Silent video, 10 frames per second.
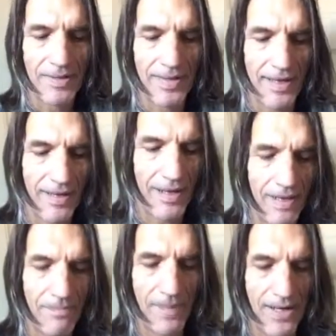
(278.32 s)
that
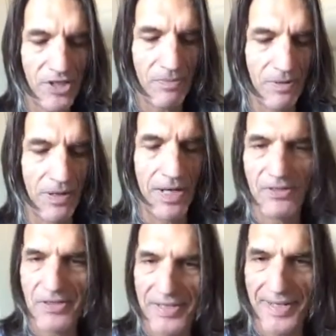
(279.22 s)
unmatchable,
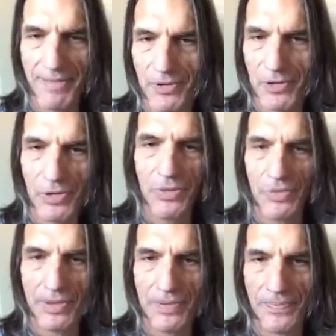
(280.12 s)
unshakable
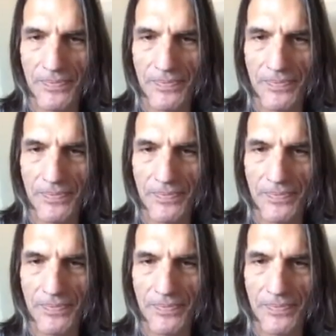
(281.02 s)
truth,